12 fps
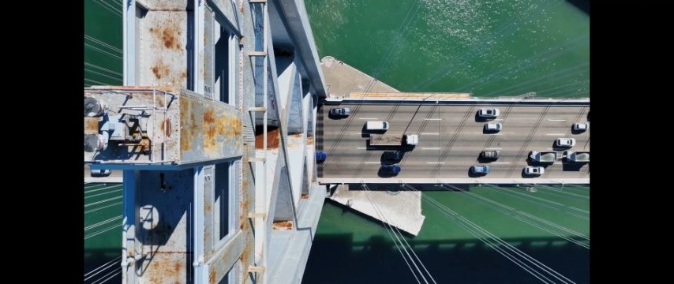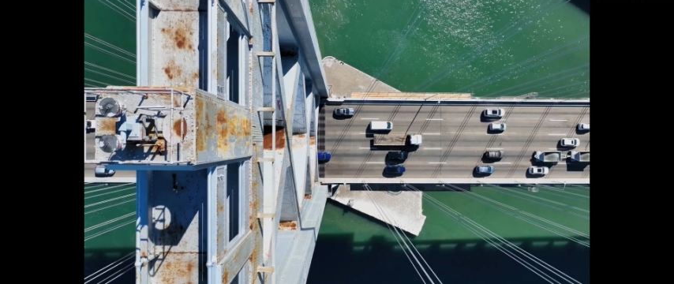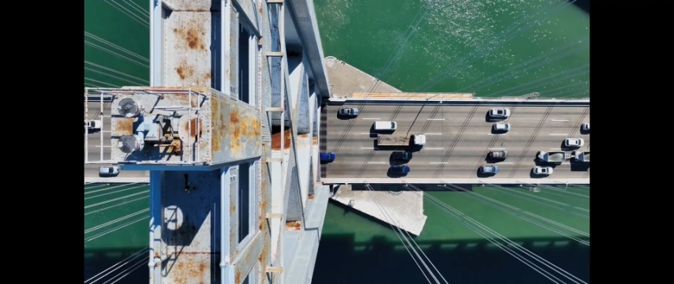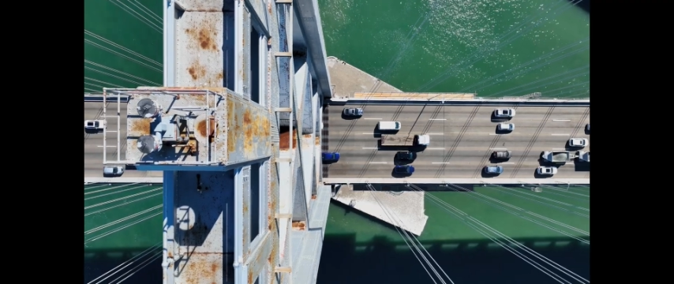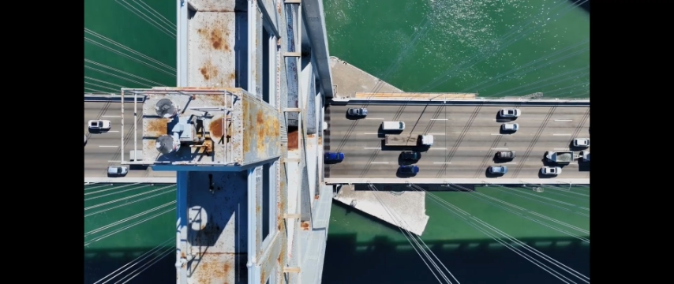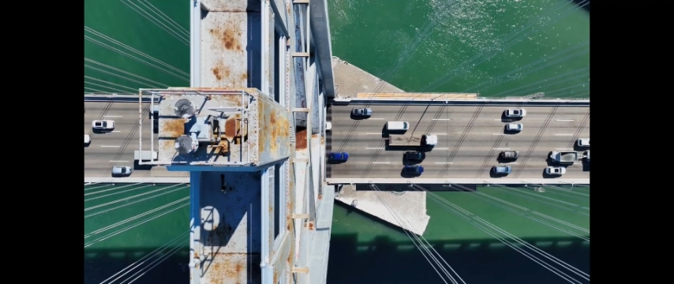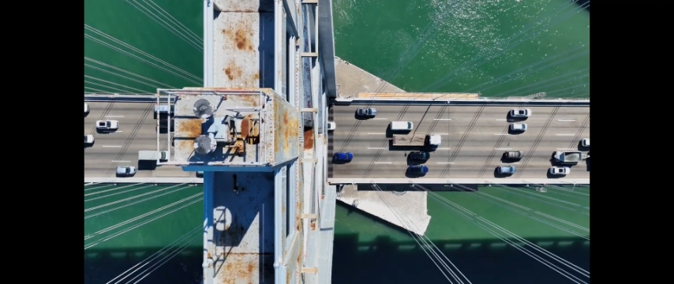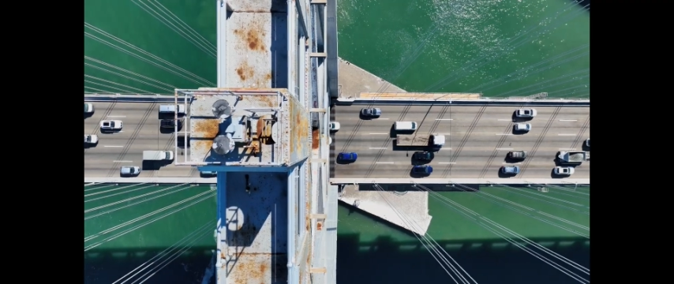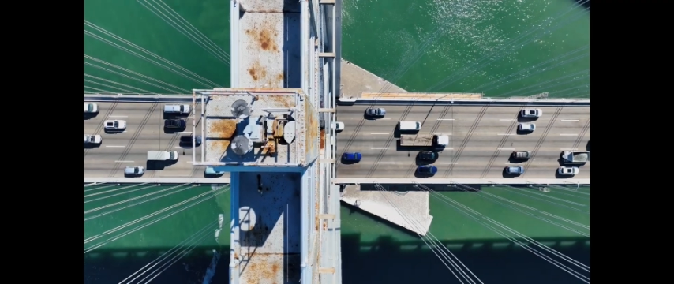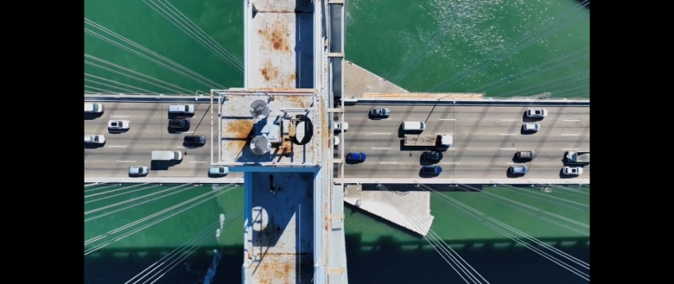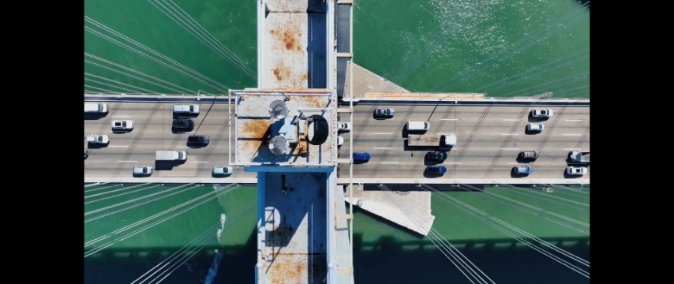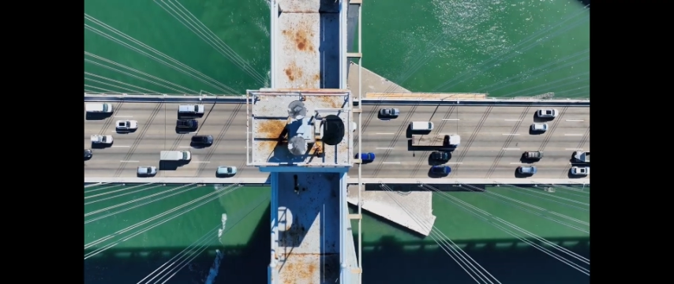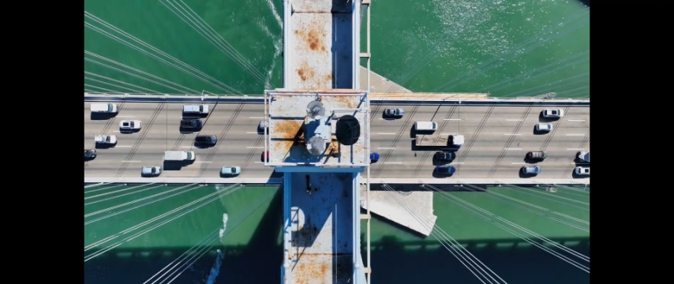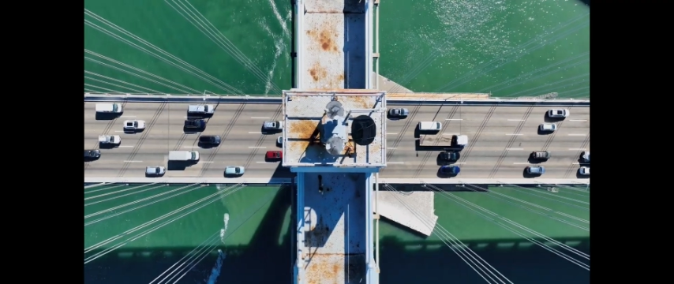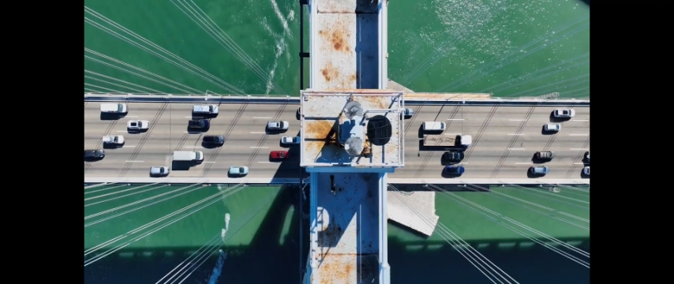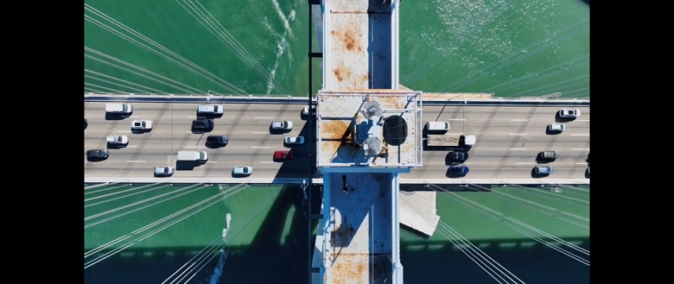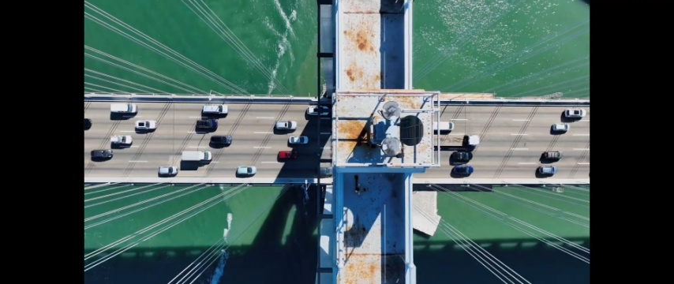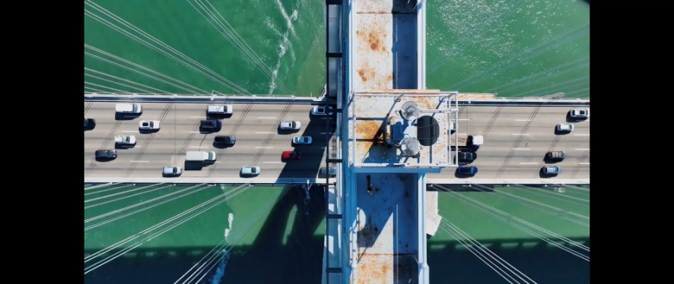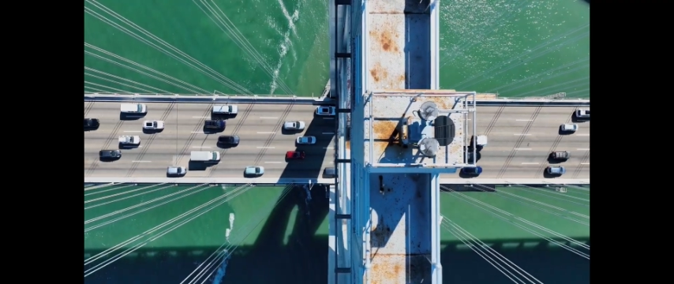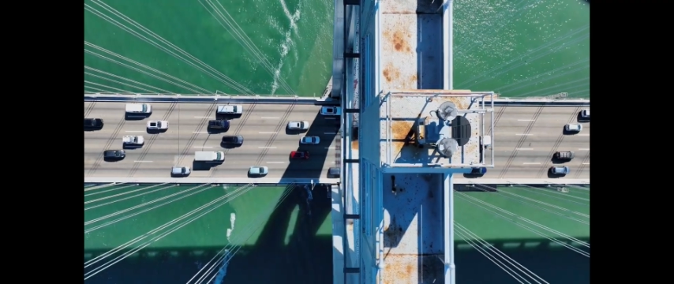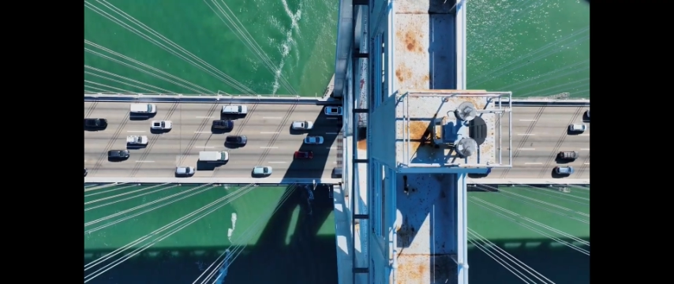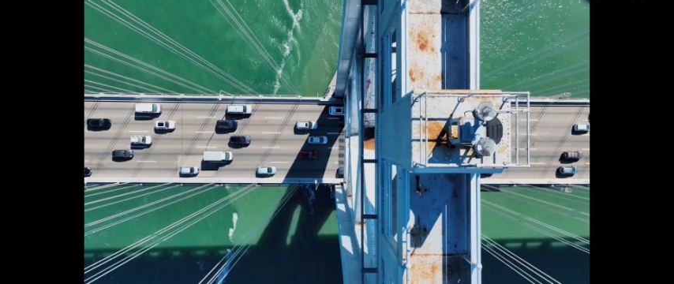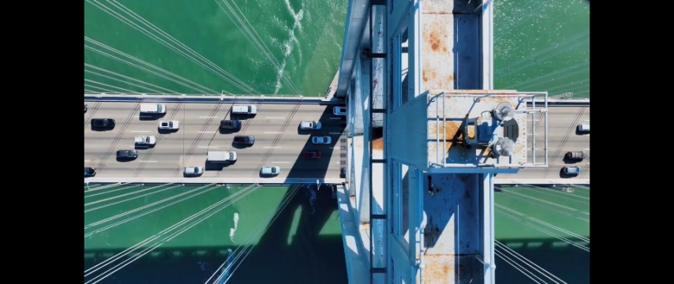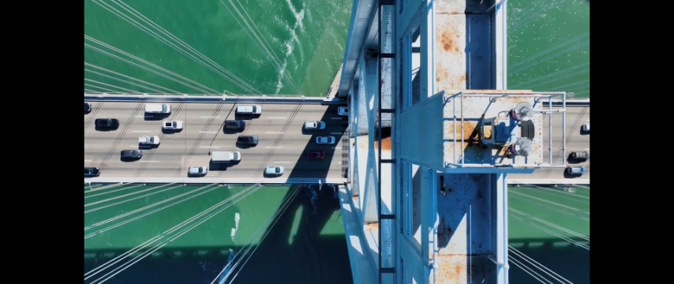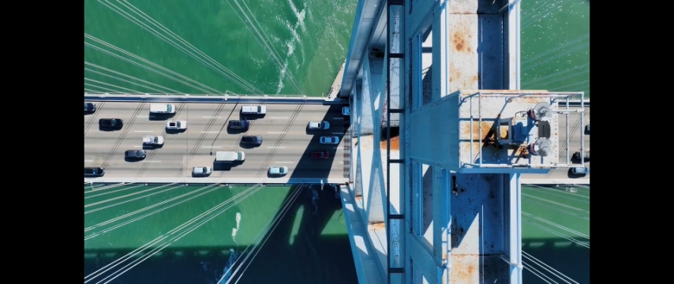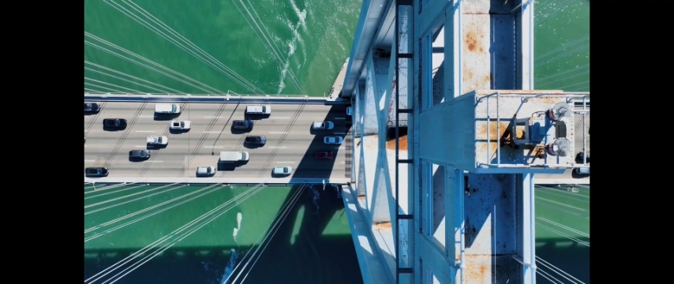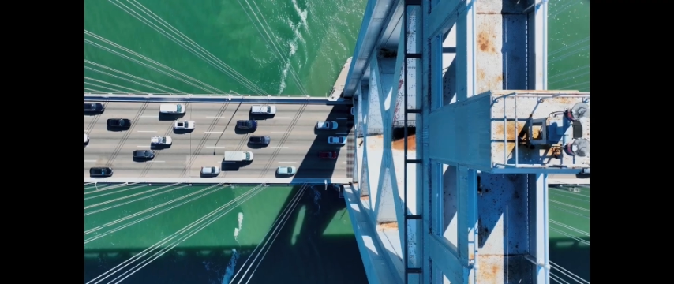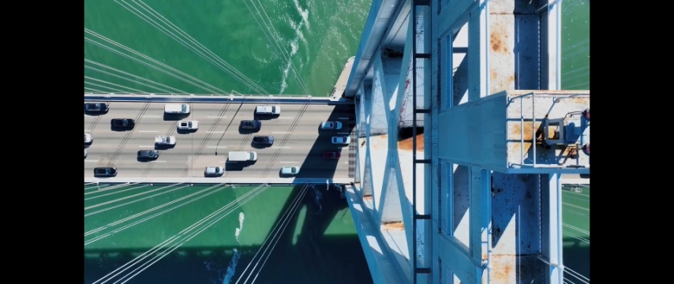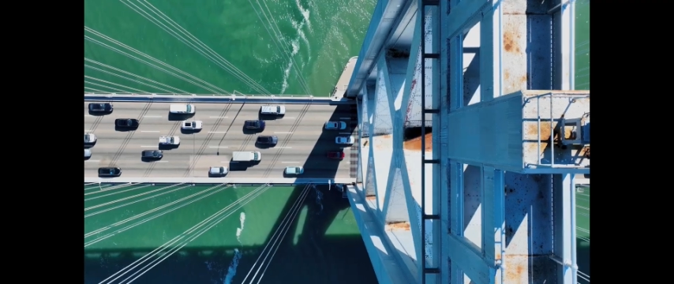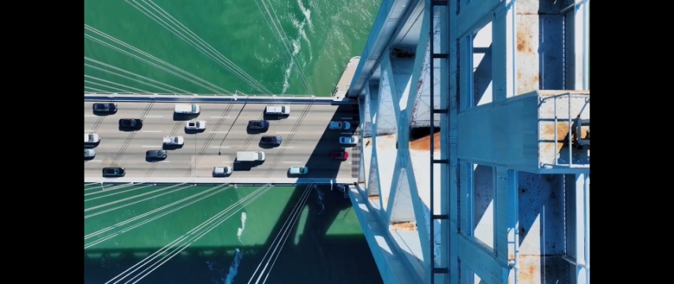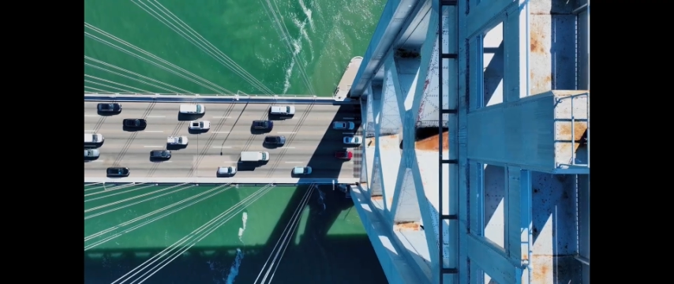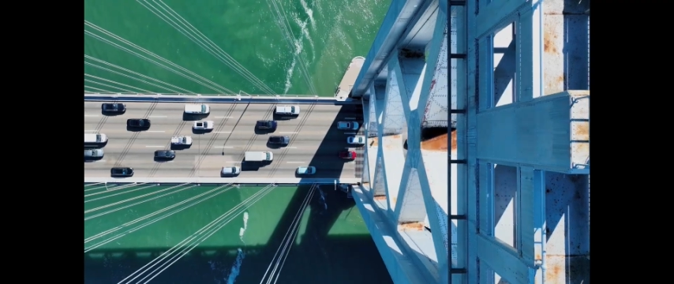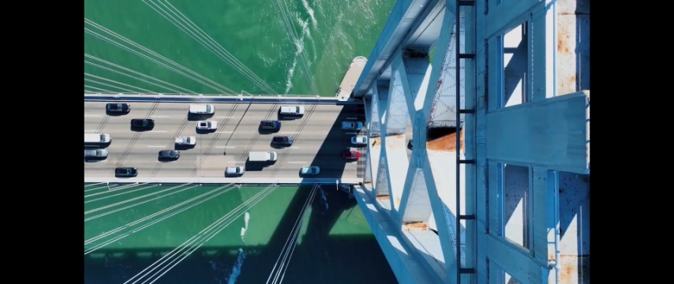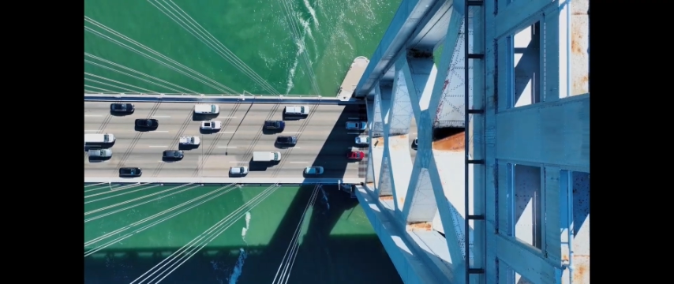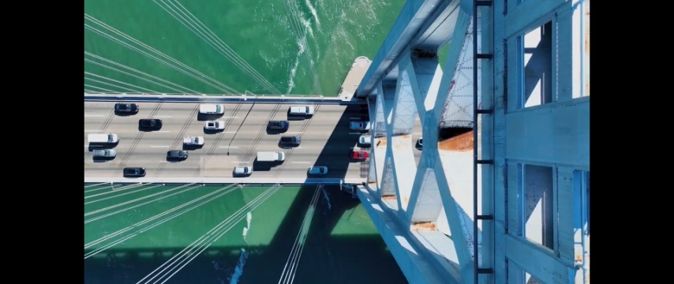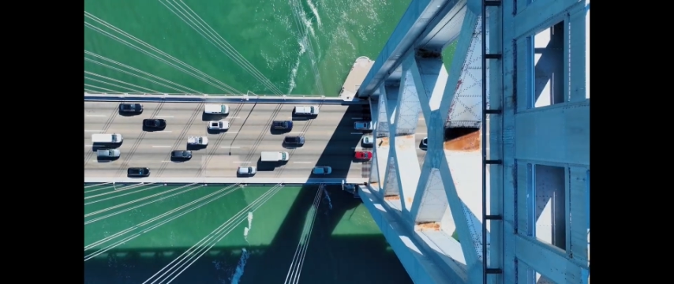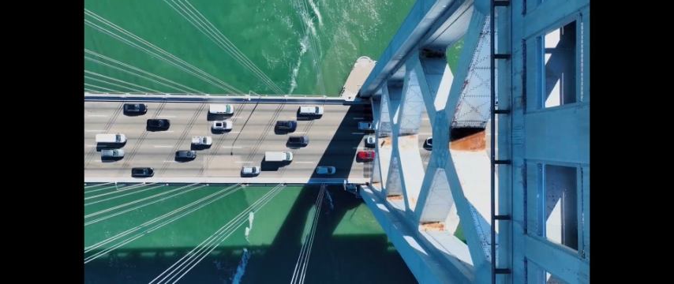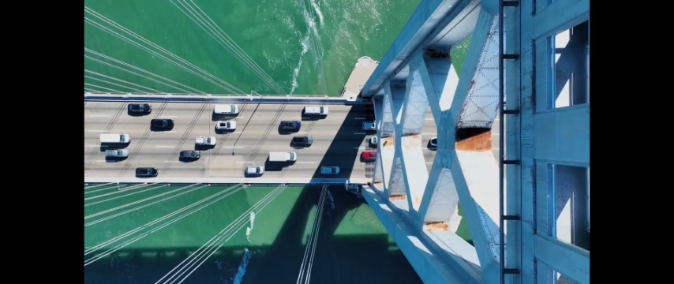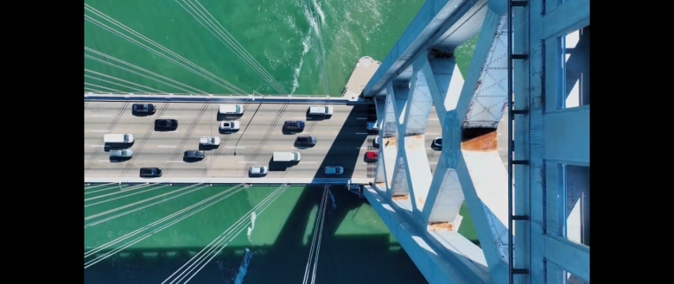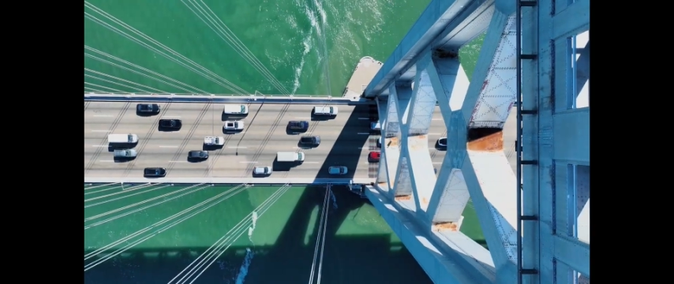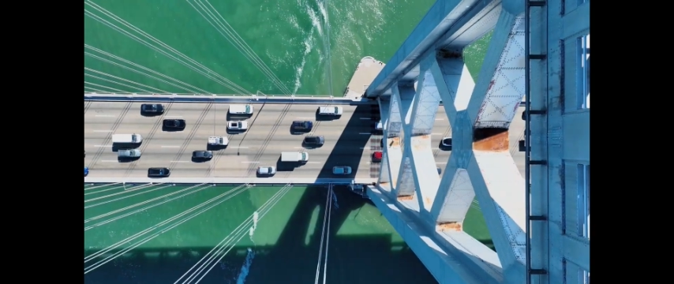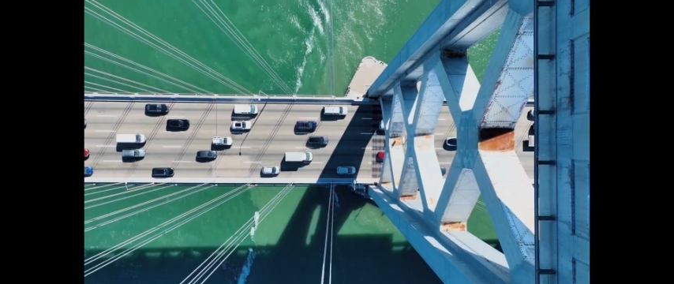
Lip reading: (no speaker visible)